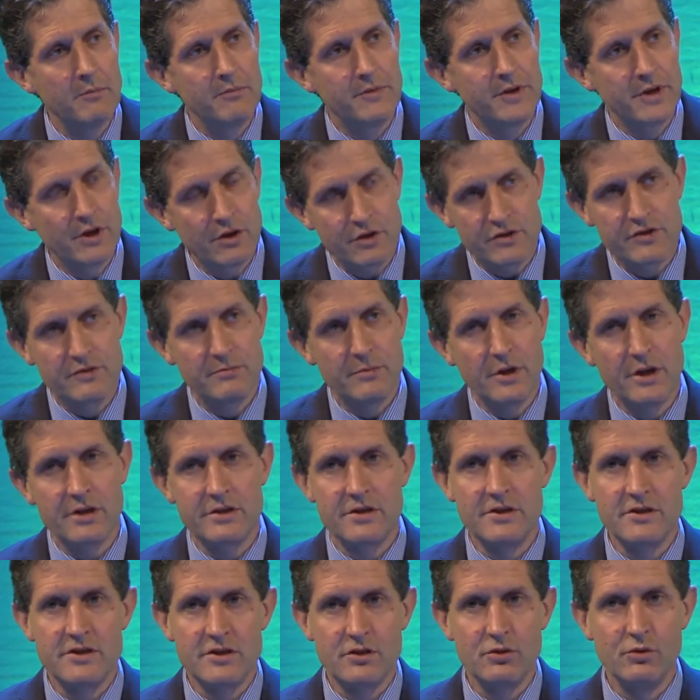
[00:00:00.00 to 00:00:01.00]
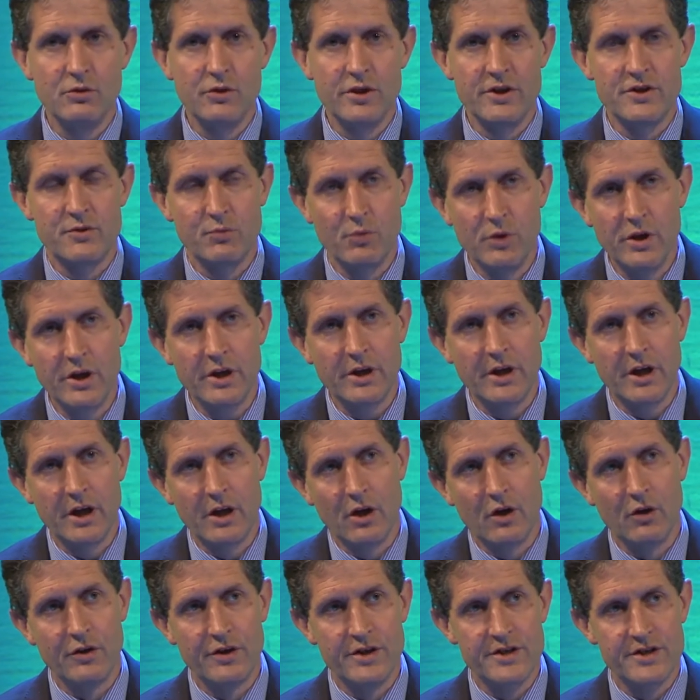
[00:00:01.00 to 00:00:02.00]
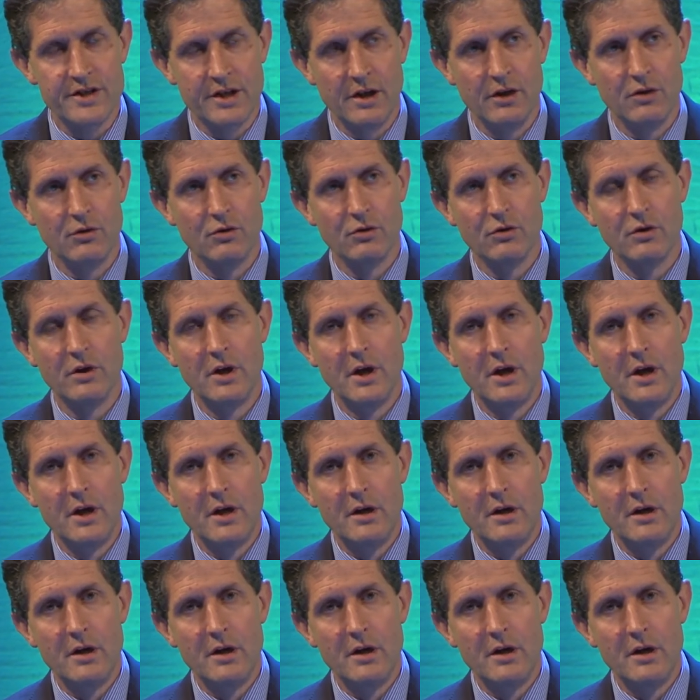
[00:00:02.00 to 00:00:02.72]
The Oxford Martin School is working on this whole